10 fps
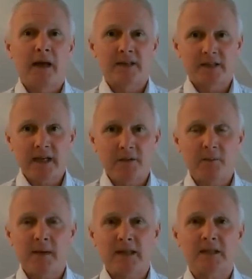As to how
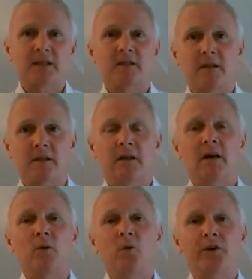the maths
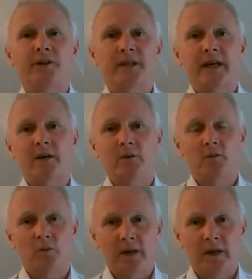are worked out,